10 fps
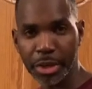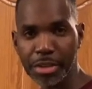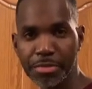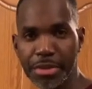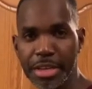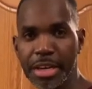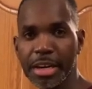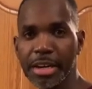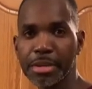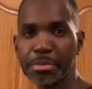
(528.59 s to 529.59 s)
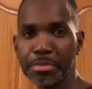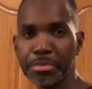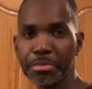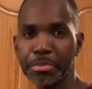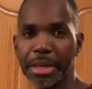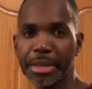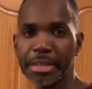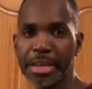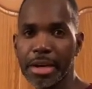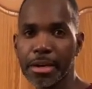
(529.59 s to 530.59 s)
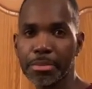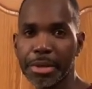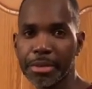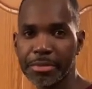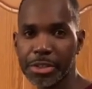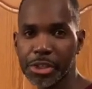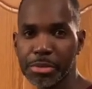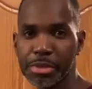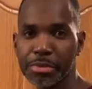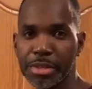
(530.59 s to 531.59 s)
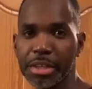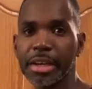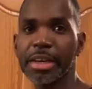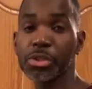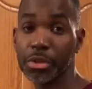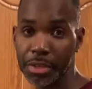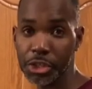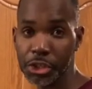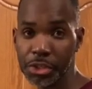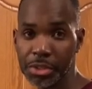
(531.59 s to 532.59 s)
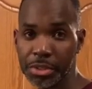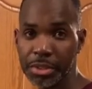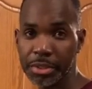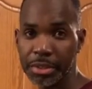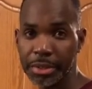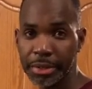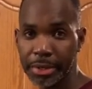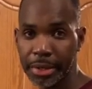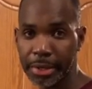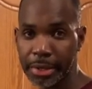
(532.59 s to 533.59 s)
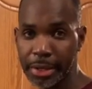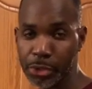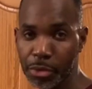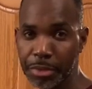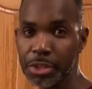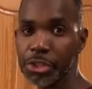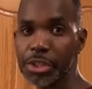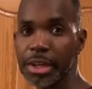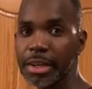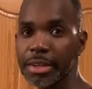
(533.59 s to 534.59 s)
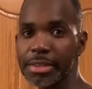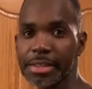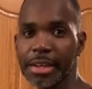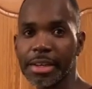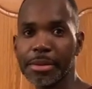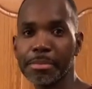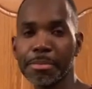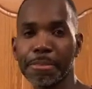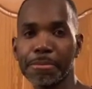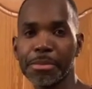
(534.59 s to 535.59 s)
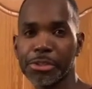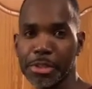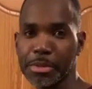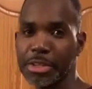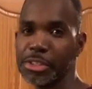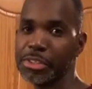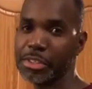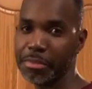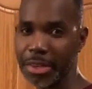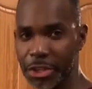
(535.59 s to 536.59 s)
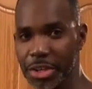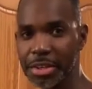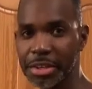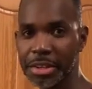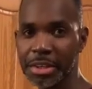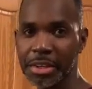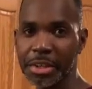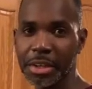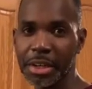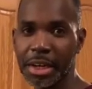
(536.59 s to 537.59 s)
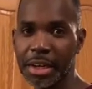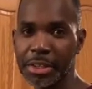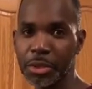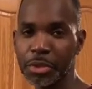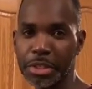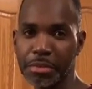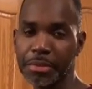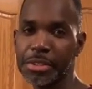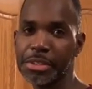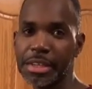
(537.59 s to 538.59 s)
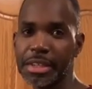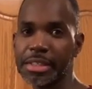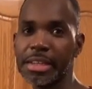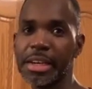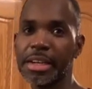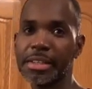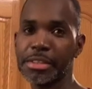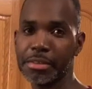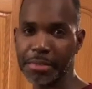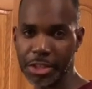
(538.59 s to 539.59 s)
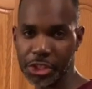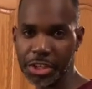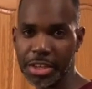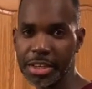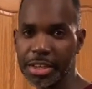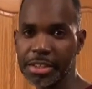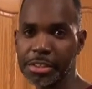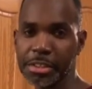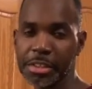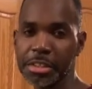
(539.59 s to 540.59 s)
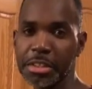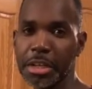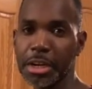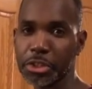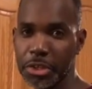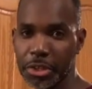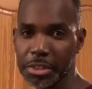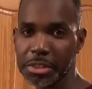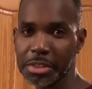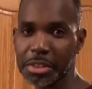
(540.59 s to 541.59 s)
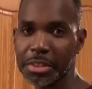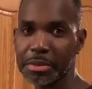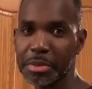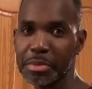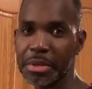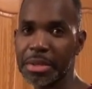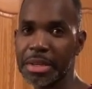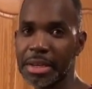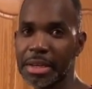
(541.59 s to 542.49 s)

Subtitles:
ready for the making the pickled vegetables for the escovitch. Escovitch is similar to ceviche. The only difference is the ceviche is not cooked, but the